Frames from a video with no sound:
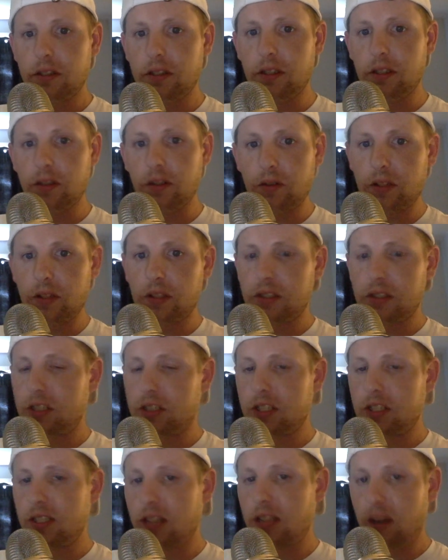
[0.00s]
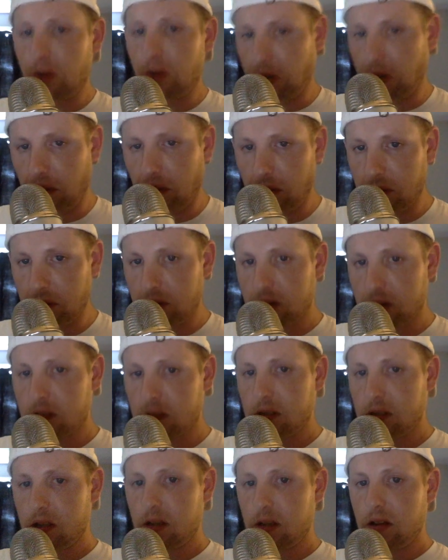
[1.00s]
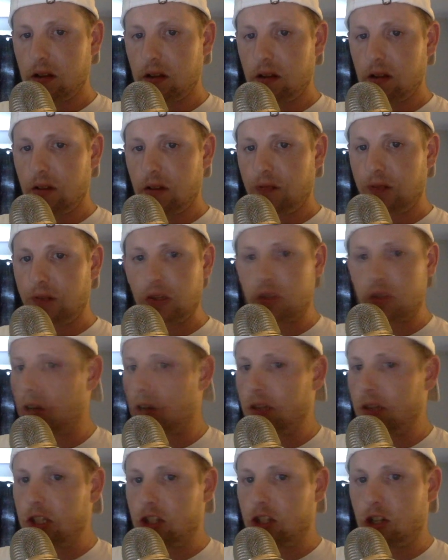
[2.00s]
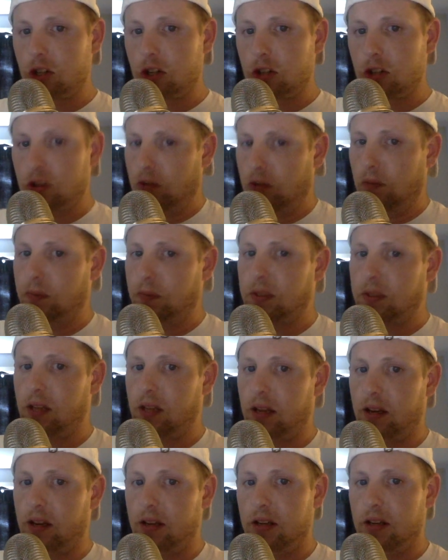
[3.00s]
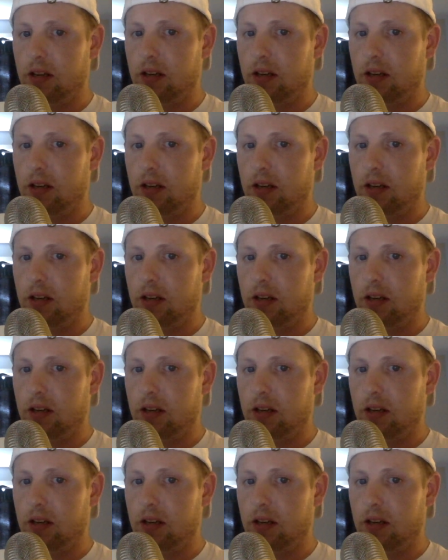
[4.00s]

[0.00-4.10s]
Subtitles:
and it's just how it goes. There's all these church groups that,